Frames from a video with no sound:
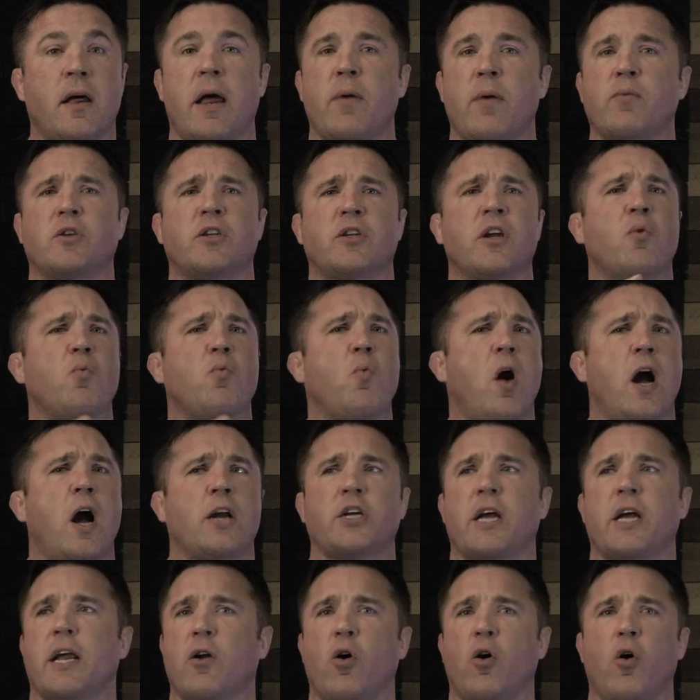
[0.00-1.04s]
I was there
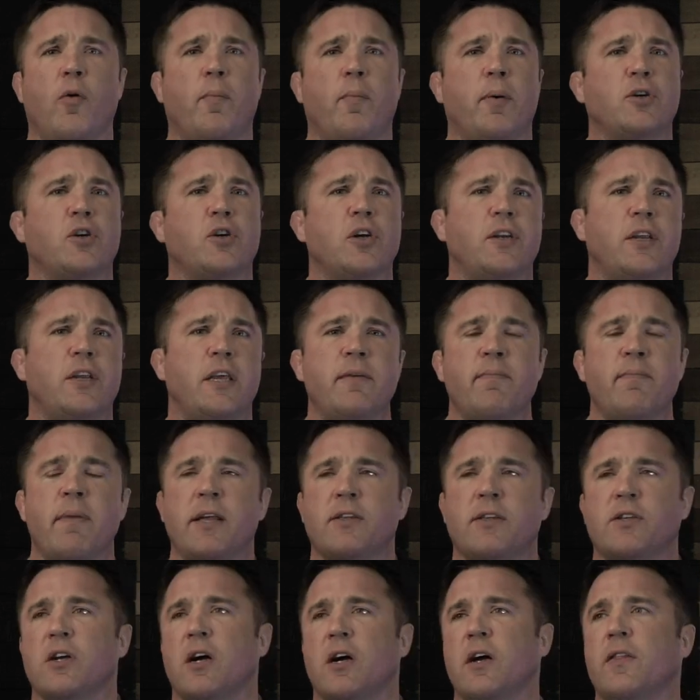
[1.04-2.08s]
watching. I had a whole bunch of
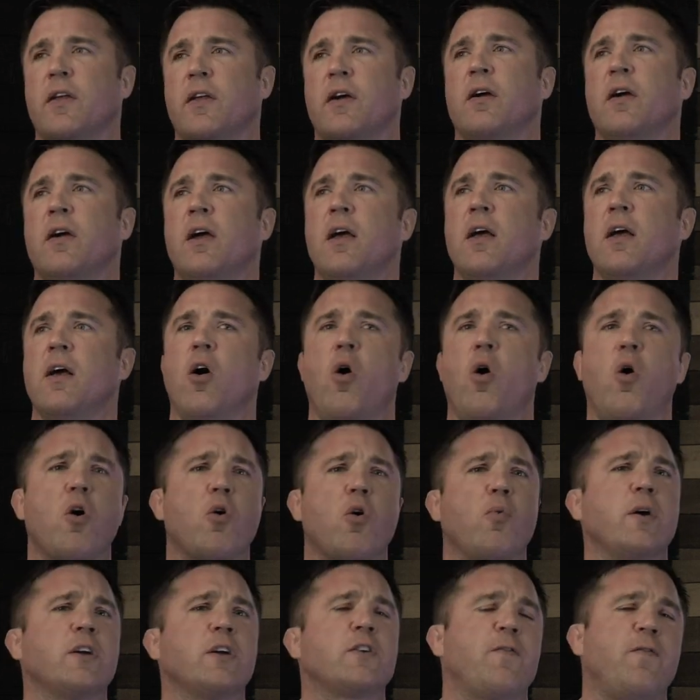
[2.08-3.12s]
teammates on there.
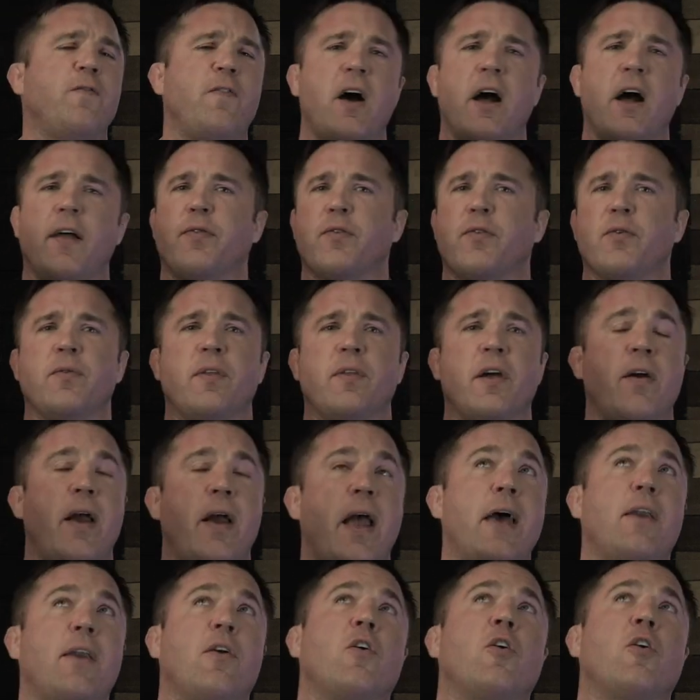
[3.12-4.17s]
Horwich fought through there.
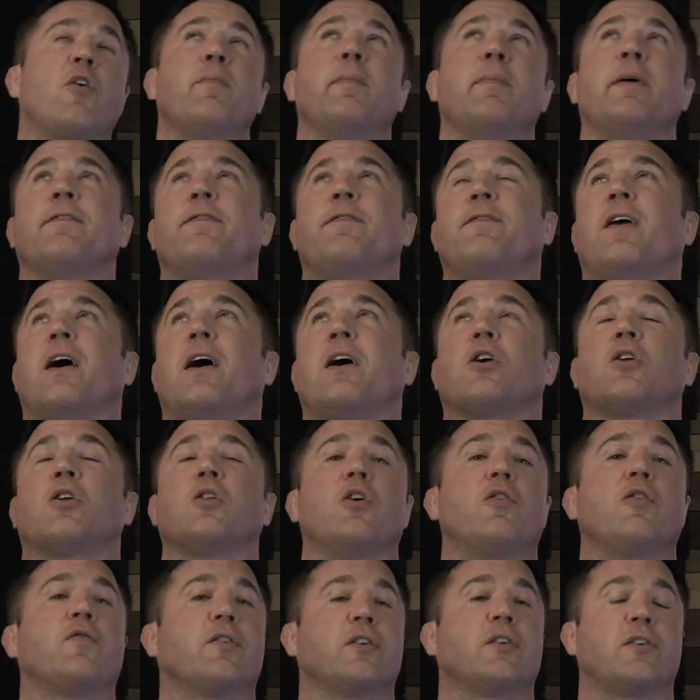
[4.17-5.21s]
Ed Herman fought.
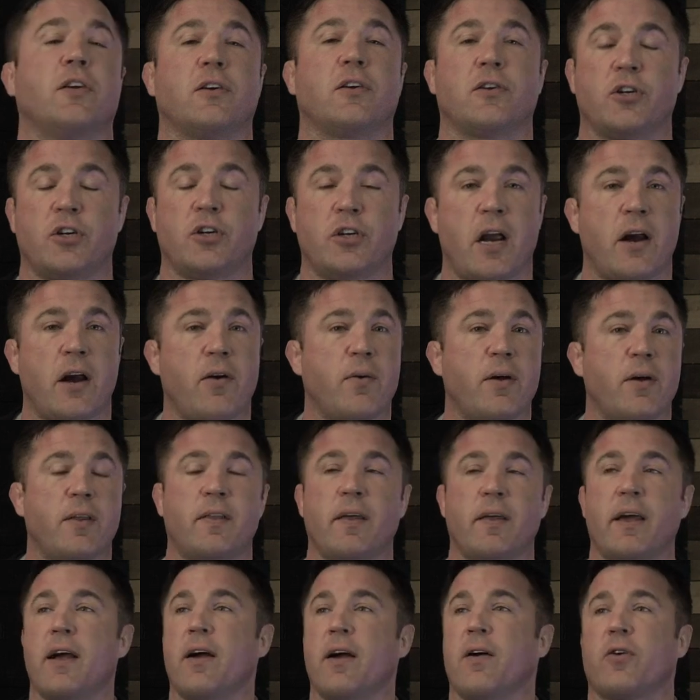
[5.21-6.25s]
Glover Teixeira
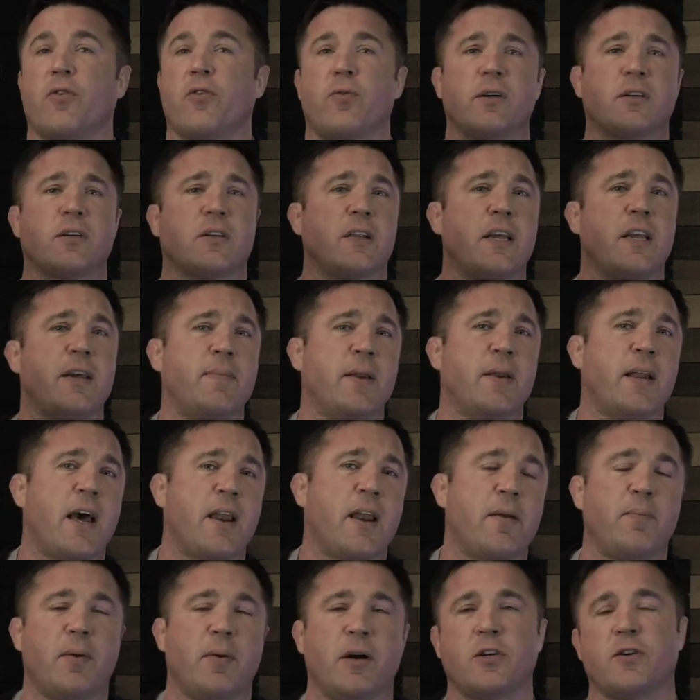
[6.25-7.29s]
there. Chris Lieben
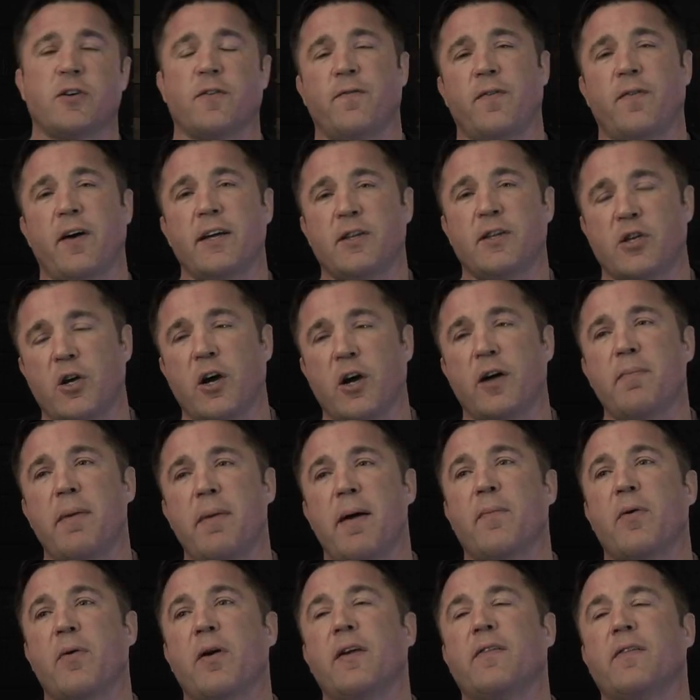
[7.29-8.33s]
had a bunch of fights. Good
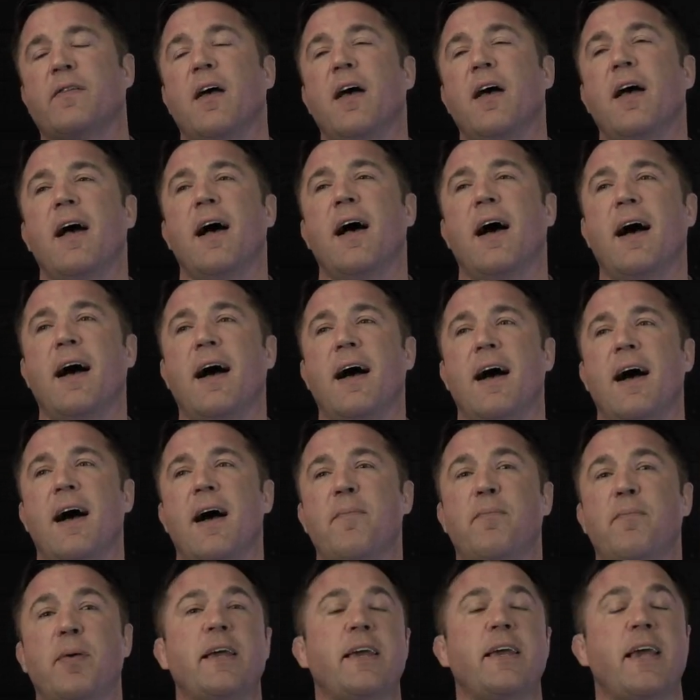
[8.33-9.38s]
memories.
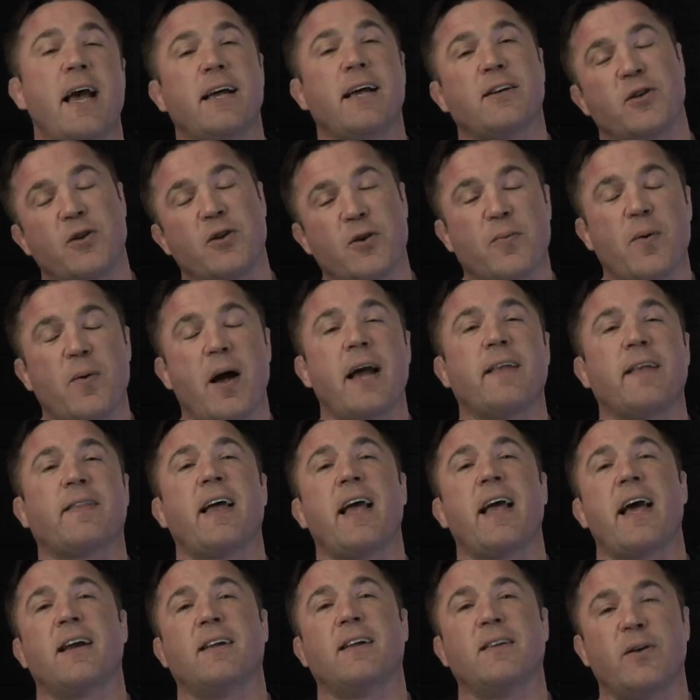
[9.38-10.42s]
But yes, you're right.
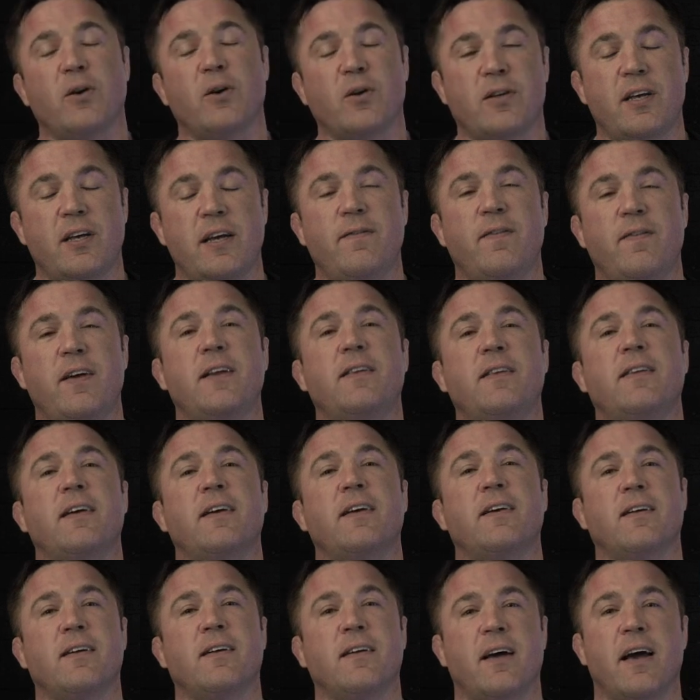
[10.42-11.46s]
They had a little TV
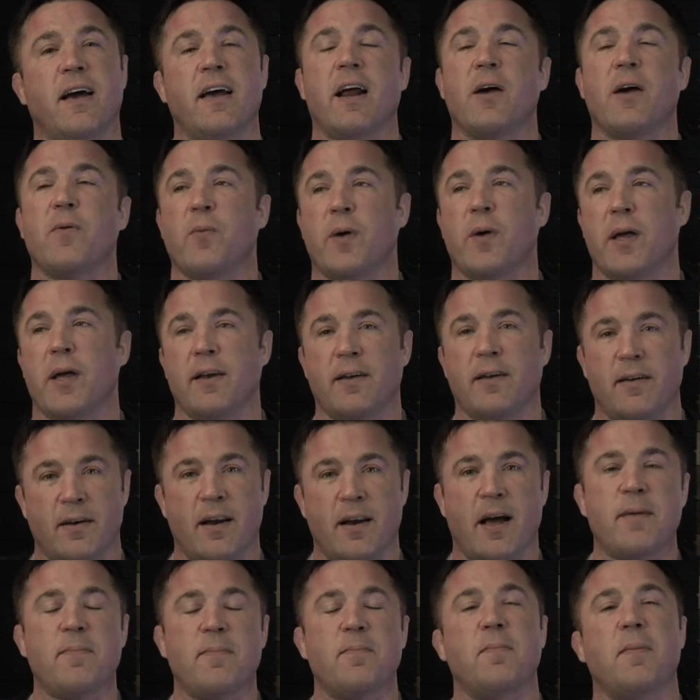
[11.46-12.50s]
deal, and I went and
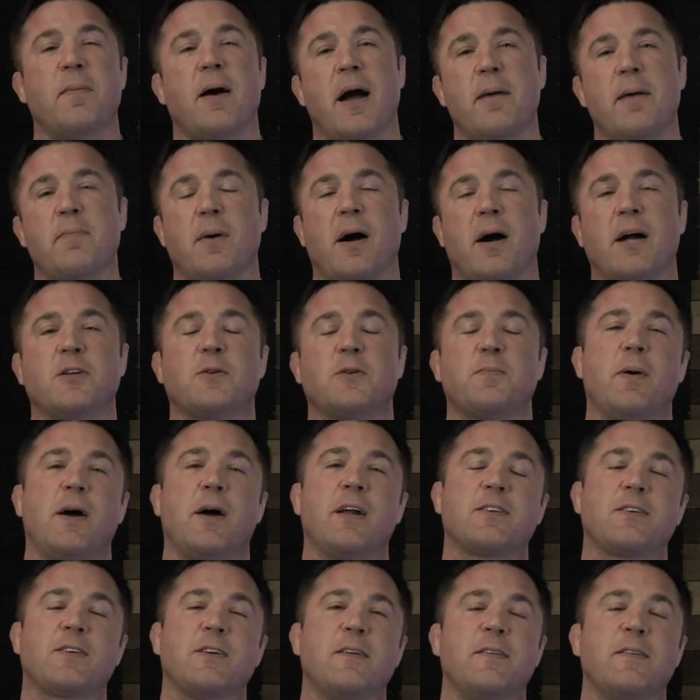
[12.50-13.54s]
I bought
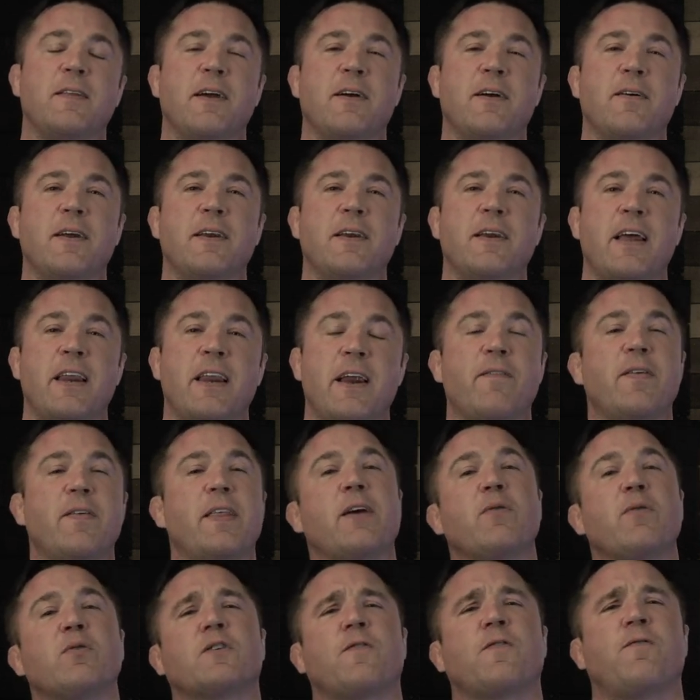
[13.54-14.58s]
spots on there, and
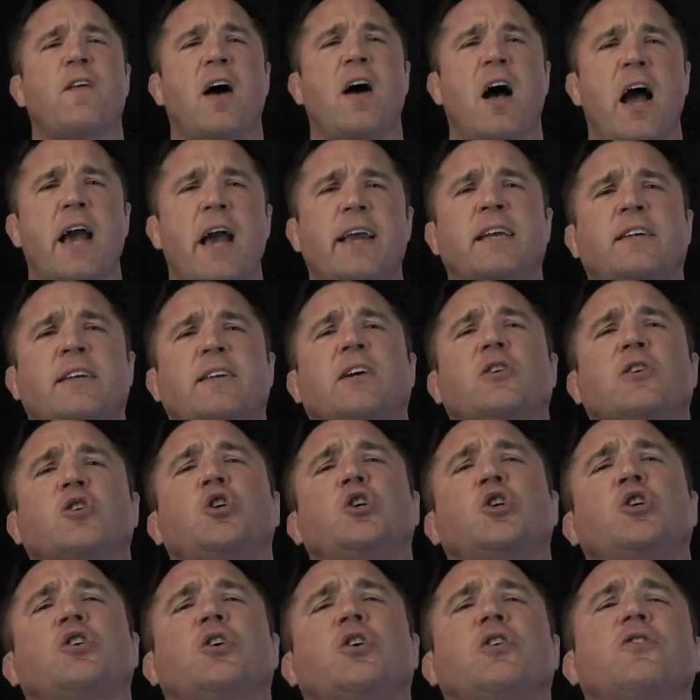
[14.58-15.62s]
everything was fine until
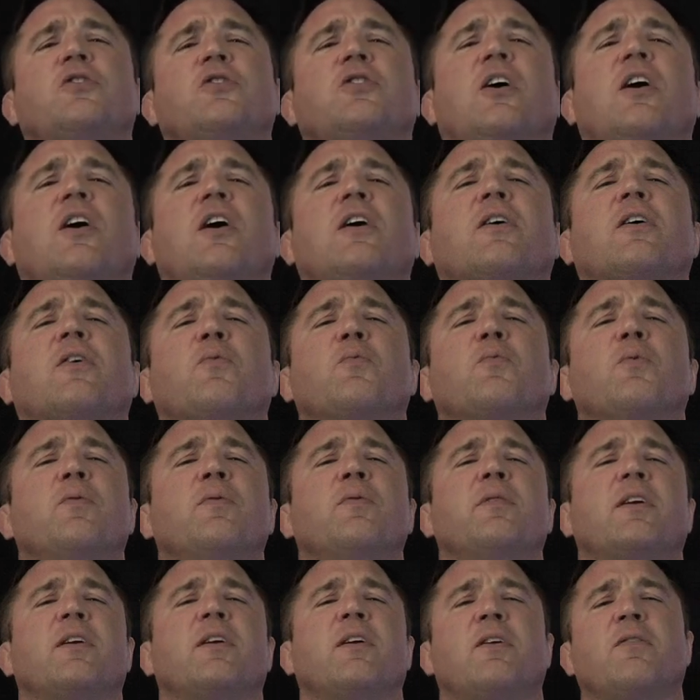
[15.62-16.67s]
SureDog
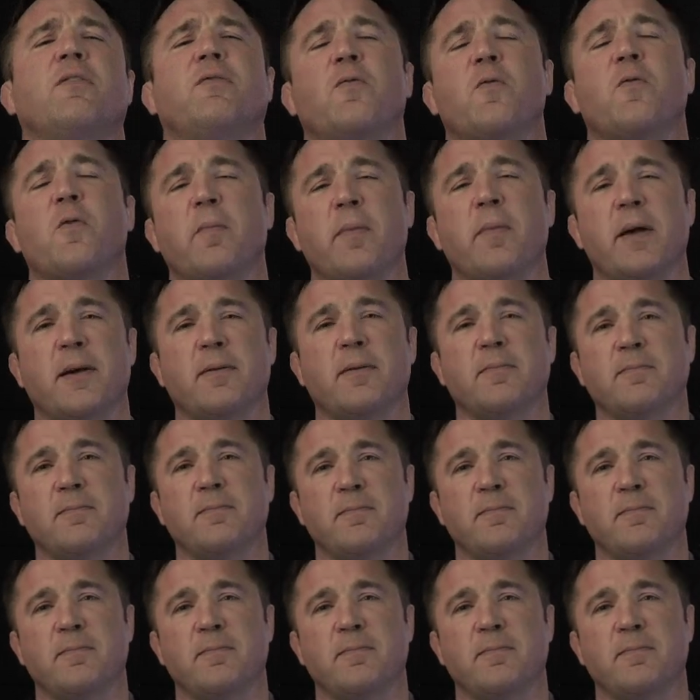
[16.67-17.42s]
ruined it all for me.